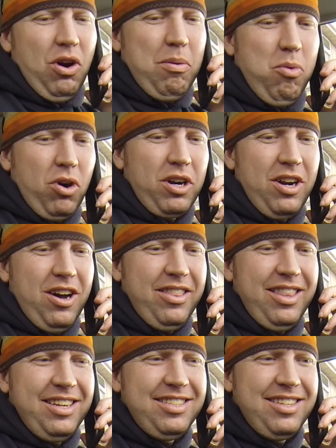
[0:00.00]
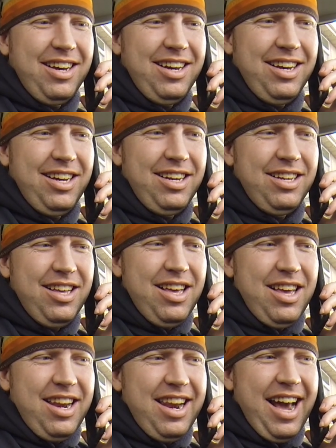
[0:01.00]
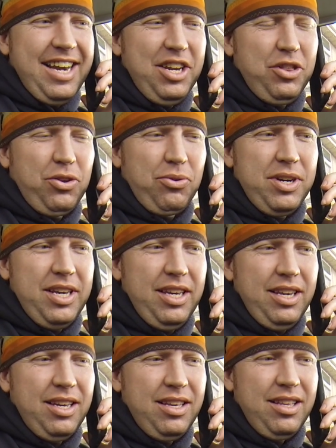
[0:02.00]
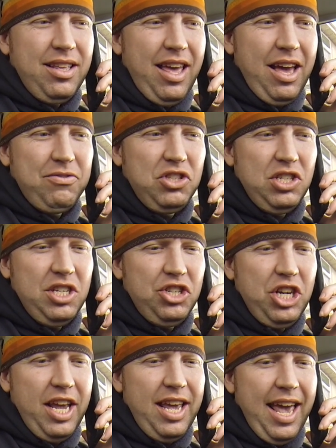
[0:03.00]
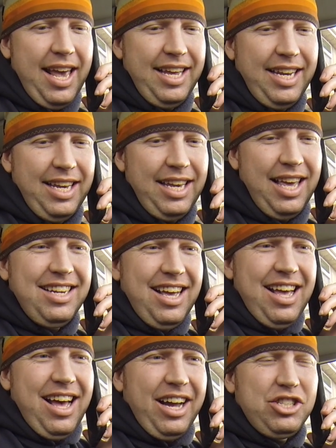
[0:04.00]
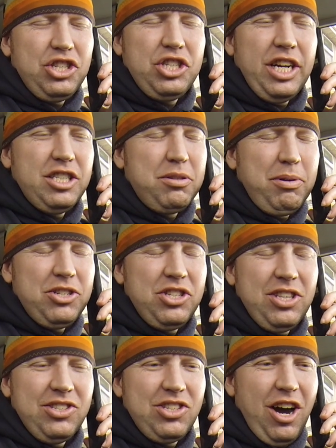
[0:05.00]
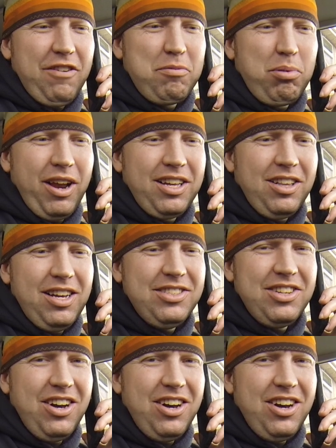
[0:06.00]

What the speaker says: working on this 93 FZJ80. I just changed a bunch of the soft brake lines on